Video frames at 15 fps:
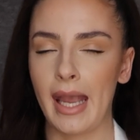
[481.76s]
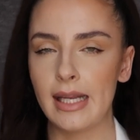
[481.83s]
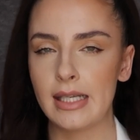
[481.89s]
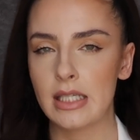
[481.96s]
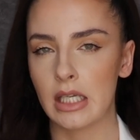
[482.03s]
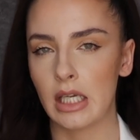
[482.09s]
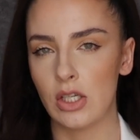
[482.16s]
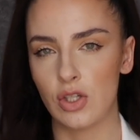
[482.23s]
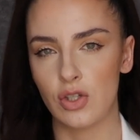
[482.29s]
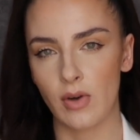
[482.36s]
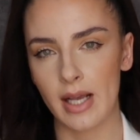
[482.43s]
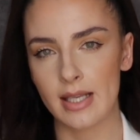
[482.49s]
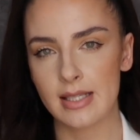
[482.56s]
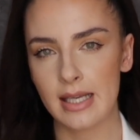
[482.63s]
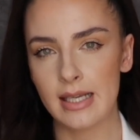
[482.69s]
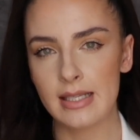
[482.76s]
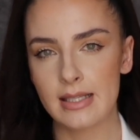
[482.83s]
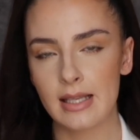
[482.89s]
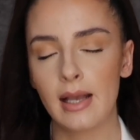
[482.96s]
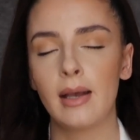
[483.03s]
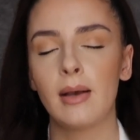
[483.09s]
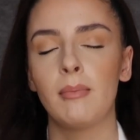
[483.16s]
8 in dresses,
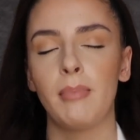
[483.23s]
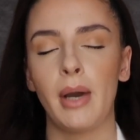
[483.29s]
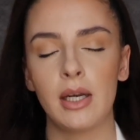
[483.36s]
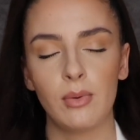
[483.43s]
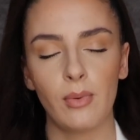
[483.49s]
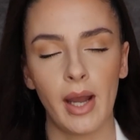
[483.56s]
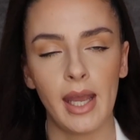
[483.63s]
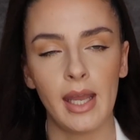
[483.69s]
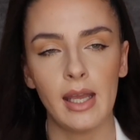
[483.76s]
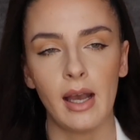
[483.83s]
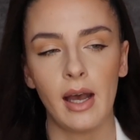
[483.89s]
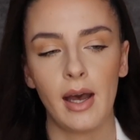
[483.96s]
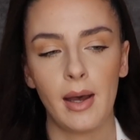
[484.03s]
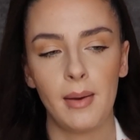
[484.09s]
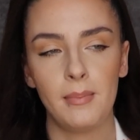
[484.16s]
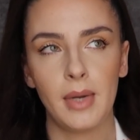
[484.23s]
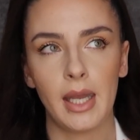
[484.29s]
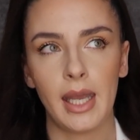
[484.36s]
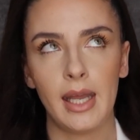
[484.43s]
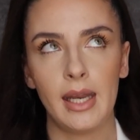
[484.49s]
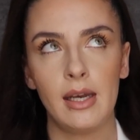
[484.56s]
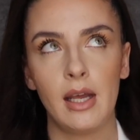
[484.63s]
by the way.
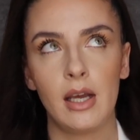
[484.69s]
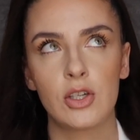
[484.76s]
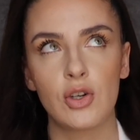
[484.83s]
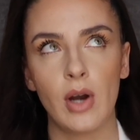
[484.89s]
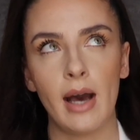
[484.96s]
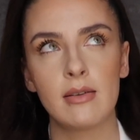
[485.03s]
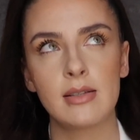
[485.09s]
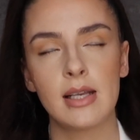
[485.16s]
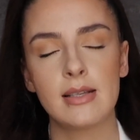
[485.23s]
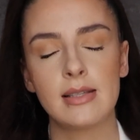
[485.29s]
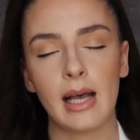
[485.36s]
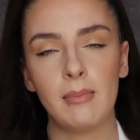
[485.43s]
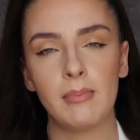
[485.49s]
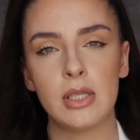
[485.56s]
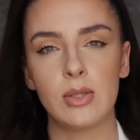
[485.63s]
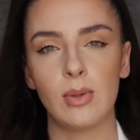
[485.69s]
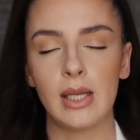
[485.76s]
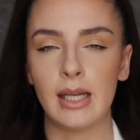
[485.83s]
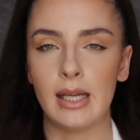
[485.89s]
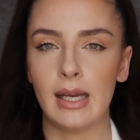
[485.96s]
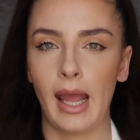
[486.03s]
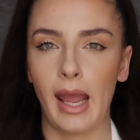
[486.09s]
In trousers I'm
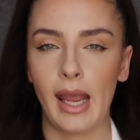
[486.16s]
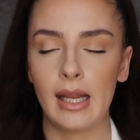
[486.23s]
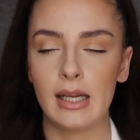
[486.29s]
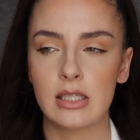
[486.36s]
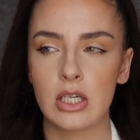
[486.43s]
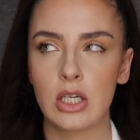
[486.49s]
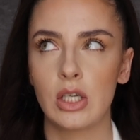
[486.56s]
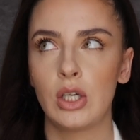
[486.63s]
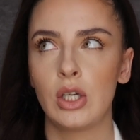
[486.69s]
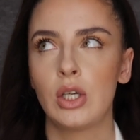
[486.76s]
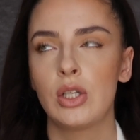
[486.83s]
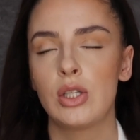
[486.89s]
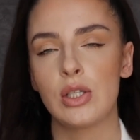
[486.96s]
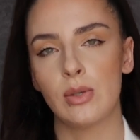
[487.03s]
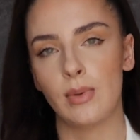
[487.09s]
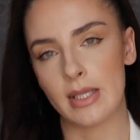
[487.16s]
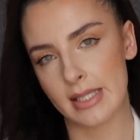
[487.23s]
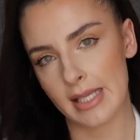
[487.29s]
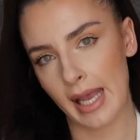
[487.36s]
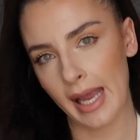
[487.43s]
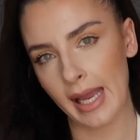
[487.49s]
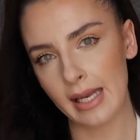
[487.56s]
between an 8 to a
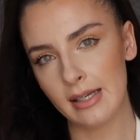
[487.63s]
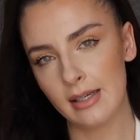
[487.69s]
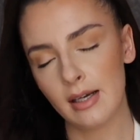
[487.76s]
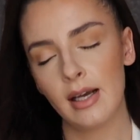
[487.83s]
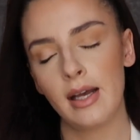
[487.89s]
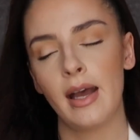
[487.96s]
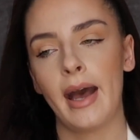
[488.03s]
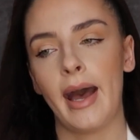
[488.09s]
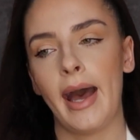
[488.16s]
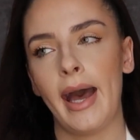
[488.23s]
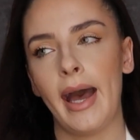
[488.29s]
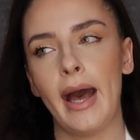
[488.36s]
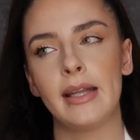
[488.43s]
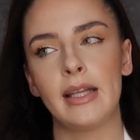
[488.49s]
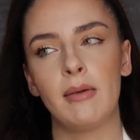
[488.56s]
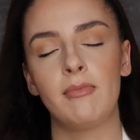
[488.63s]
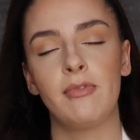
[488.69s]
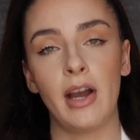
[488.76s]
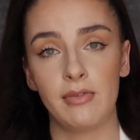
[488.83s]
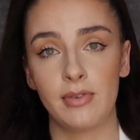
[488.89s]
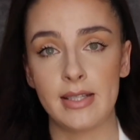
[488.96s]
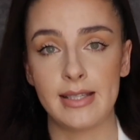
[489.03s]
10, and I'm
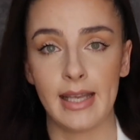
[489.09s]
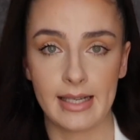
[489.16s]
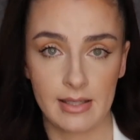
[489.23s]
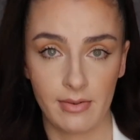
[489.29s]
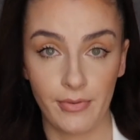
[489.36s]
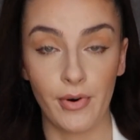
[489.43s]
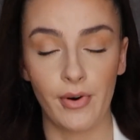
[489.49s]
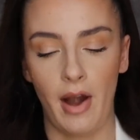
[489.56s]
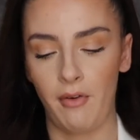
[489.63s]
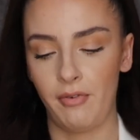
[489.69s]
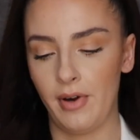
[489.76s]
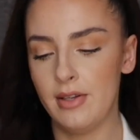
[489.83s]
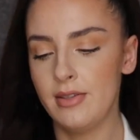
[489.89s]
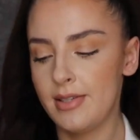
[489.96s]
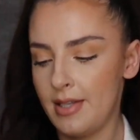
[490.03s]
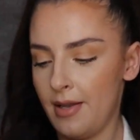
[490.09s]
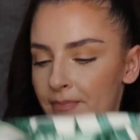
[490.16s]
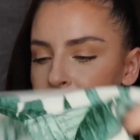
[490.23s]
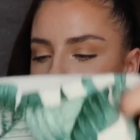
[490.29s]
5'6" for reference.